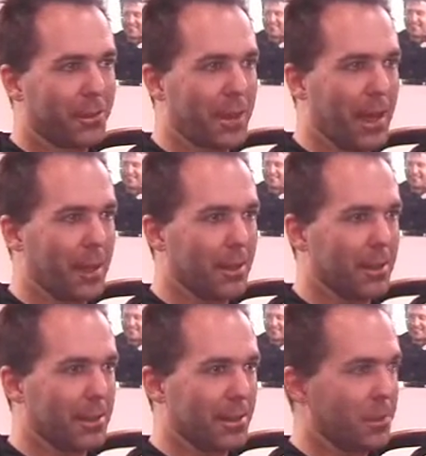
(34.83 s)
that
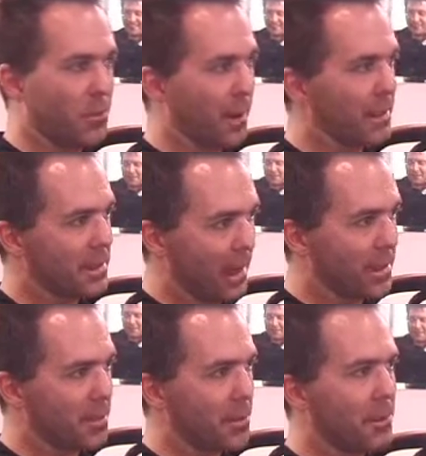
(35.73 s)
is
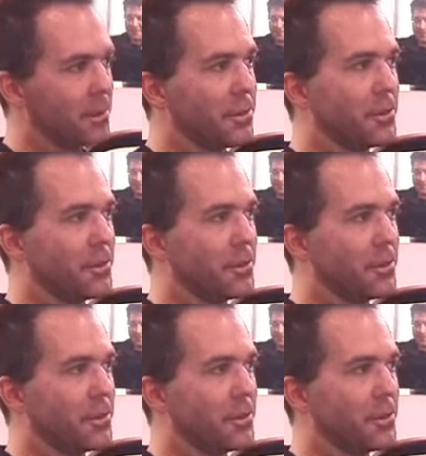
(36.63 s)
recognizable,